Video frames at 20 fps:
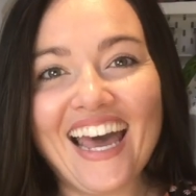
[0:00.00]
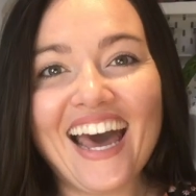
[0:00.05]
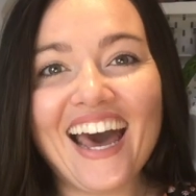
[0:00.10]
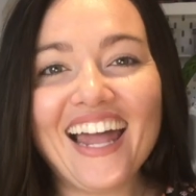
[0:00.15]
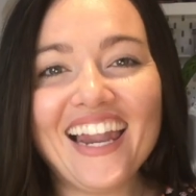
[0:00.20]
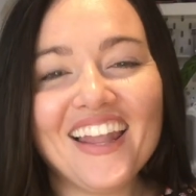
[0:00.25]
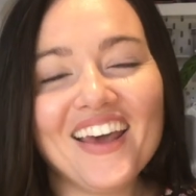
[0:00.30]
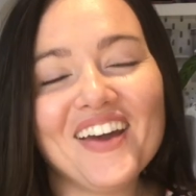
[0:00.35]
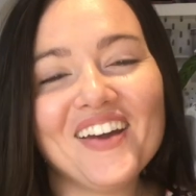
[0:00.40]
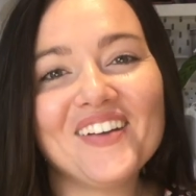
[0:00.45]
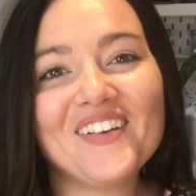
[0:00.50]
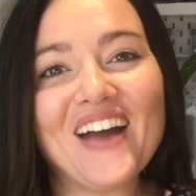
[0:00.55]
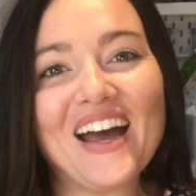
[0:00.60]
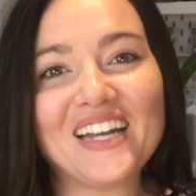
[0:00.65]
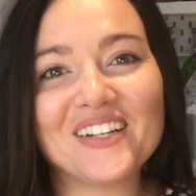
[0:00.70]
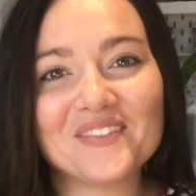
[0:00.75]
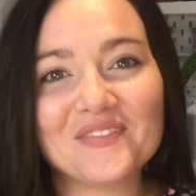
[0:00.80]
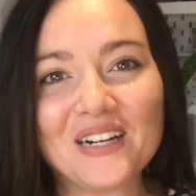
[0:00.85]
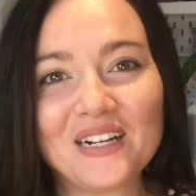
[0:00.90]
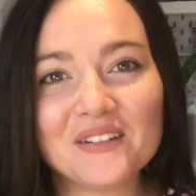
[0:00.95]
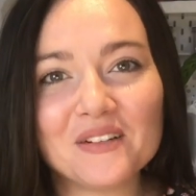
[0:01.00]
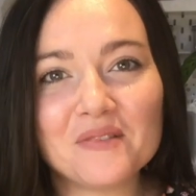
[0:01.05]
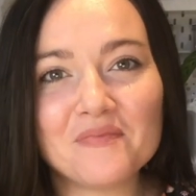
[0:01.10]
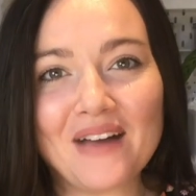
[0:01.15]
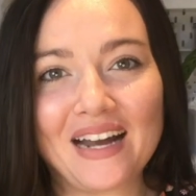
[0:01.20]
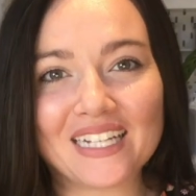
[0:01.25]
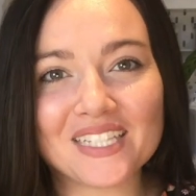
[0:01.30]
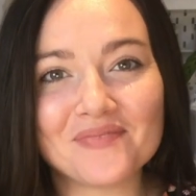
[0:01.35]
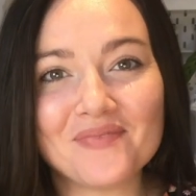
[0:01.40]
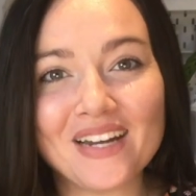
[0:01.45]
Hello and welcome
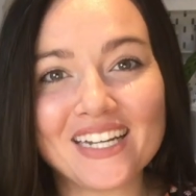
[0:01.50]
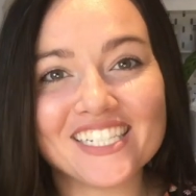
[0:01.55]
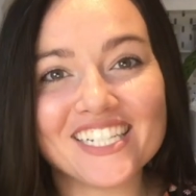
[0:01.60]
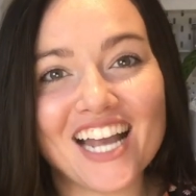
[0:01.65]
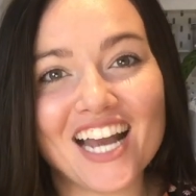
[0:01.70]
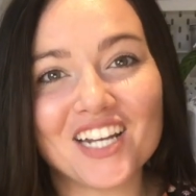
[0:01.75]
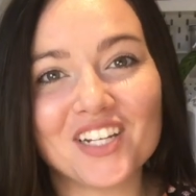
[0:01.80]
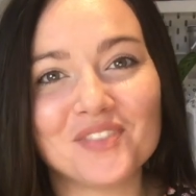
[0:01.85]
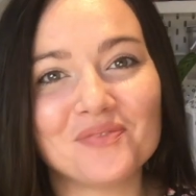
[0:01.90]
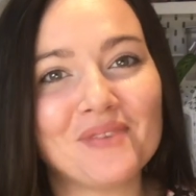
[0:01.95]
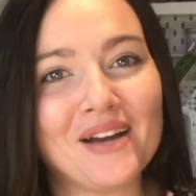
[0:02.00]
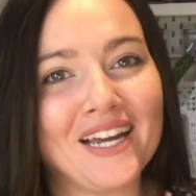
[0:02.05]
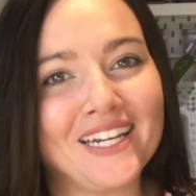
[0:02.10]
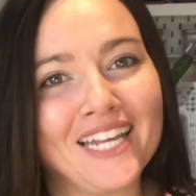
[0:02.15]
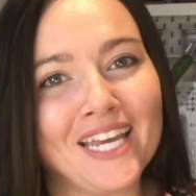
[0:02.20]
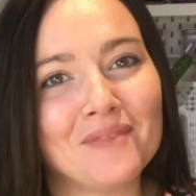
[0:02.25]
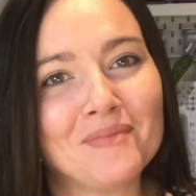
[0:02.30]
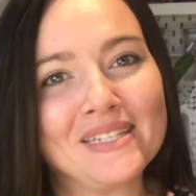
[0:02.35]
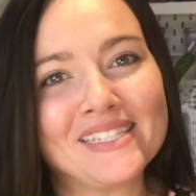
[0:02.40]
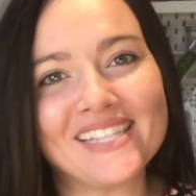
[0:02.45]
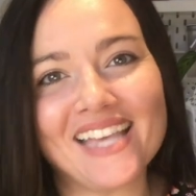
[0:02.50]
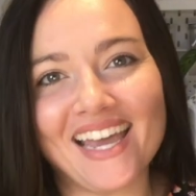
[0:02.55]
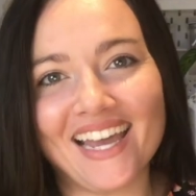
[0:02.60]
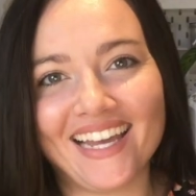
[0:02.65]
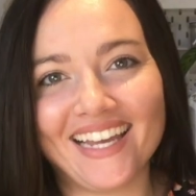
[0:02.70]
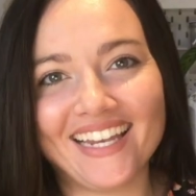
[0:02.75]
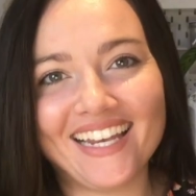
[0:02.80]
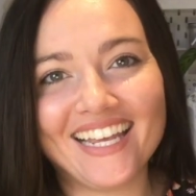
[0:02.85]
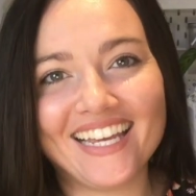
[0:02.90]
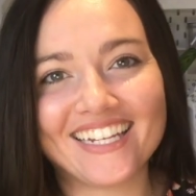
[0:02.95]
back to my channel. My name is
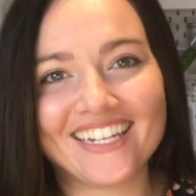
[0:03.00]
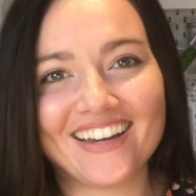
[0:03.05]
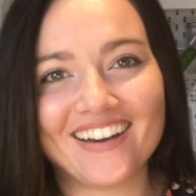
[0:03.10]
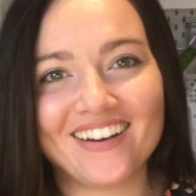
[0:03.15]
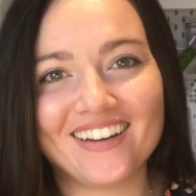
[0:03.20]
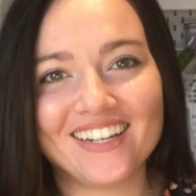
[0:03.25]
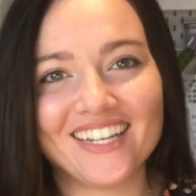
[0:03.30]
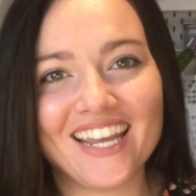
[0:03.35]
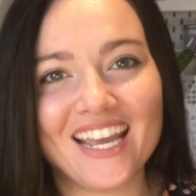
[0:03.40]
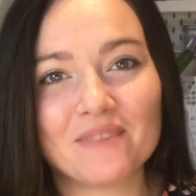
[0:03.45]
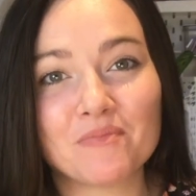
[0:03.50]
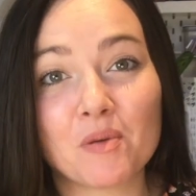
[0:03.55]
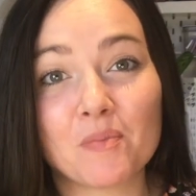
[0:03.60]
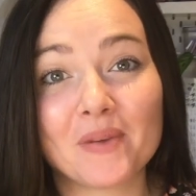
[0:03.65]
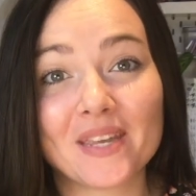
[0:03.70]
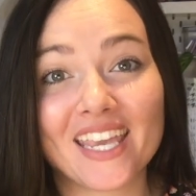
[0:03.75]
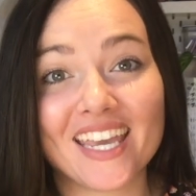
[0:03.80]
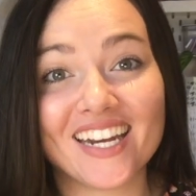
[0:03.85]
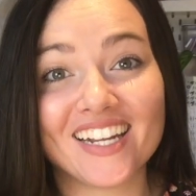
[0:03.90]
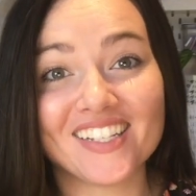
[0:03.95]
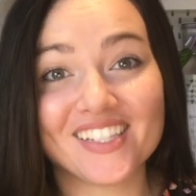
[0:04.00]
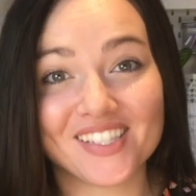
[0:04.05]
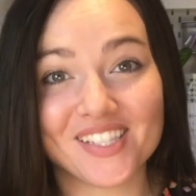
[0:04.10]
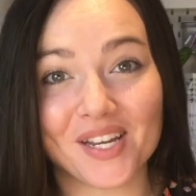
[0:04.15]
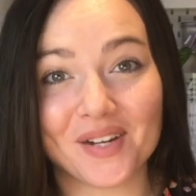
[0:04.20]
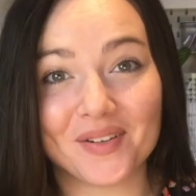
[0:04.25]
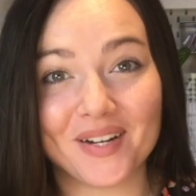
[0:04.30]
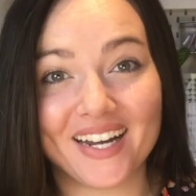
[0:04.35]
Elle and I am a beginner sewer.